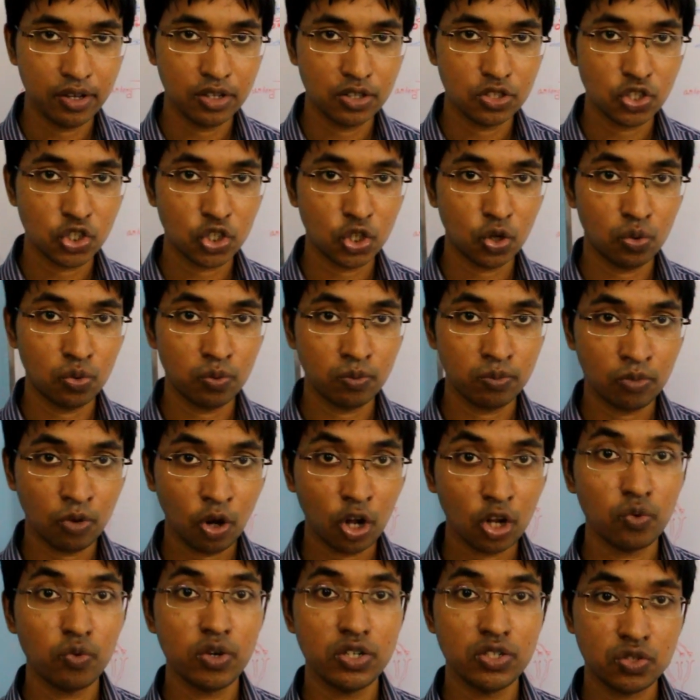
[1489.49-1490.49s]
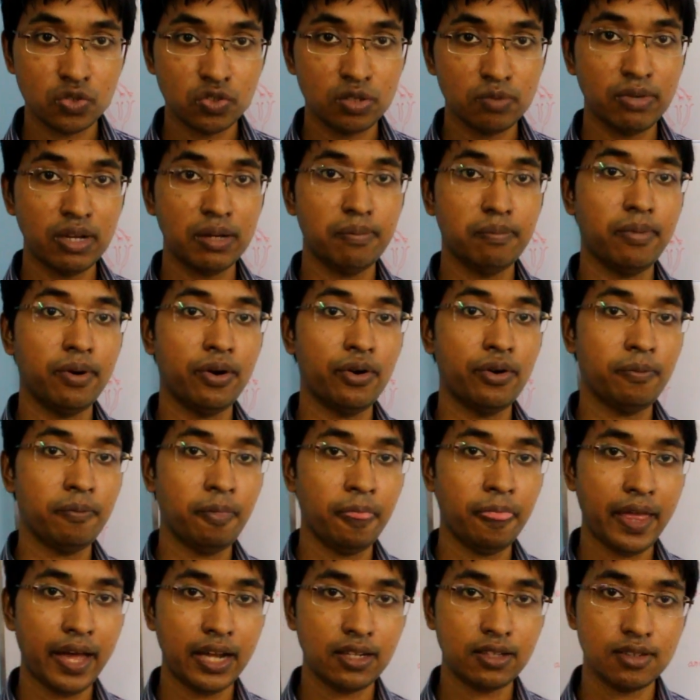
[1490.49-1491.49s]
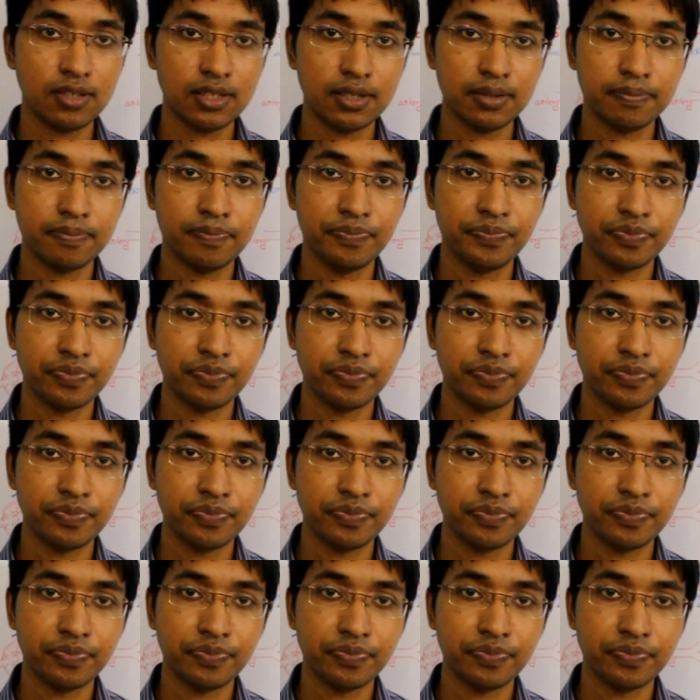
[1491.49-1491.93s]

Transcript: So always remember that thing.